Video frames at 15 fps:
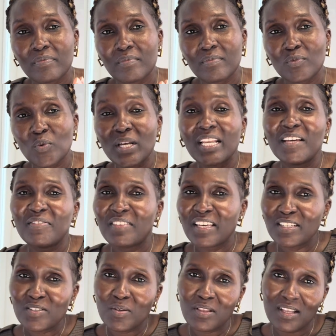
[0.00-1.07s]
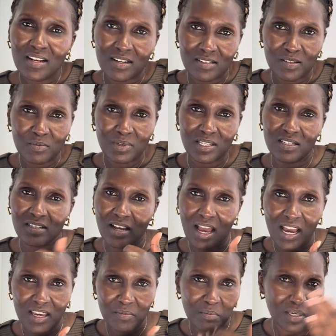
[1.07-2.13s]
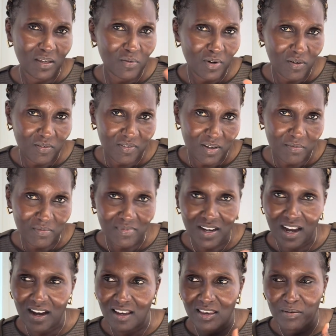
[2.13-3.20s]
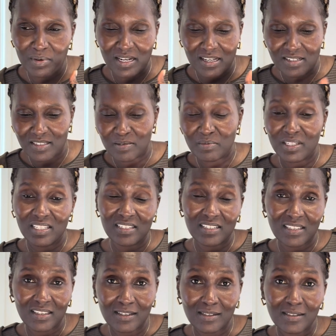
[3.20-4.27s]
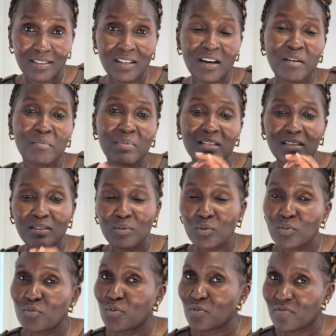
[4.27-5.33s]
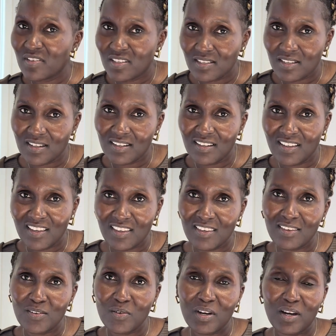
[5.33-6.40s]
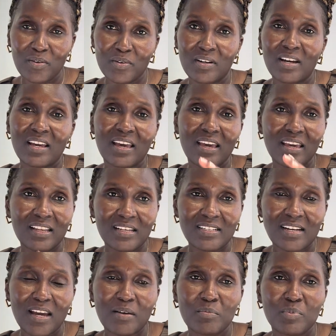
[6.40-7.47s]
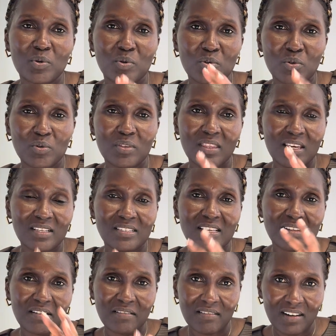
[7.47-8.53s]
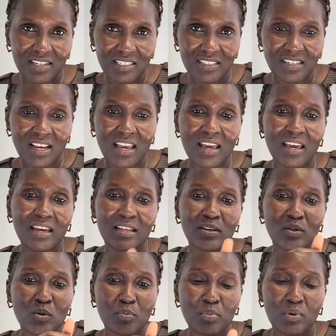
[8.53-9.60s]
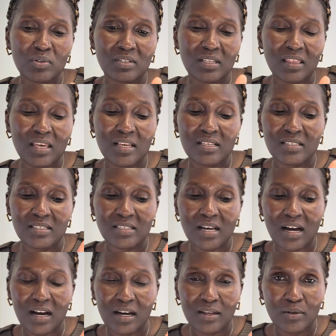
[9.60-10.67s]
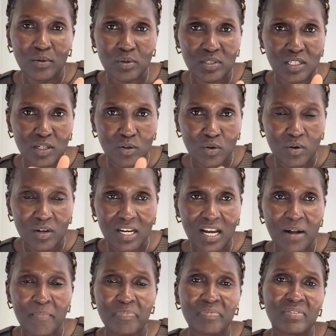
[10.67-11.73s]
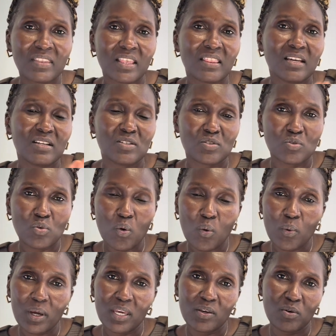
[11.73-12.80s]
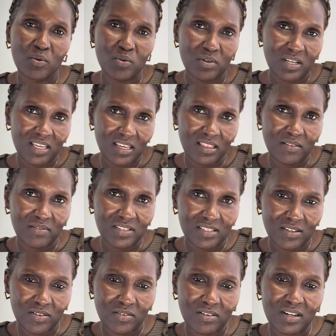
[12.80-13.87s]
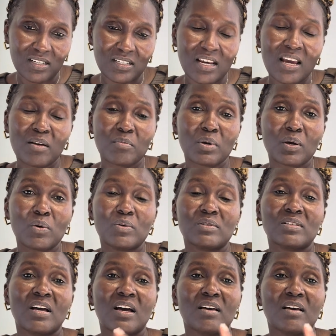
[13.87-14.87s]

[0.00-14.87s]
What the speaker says: we leave things to the last minute. I, being one of them, I am a last minute girl, but not for visa. You cannot, anytime you do things in a rush and you put things not in order, then there is no way you're going to get a visa grant, because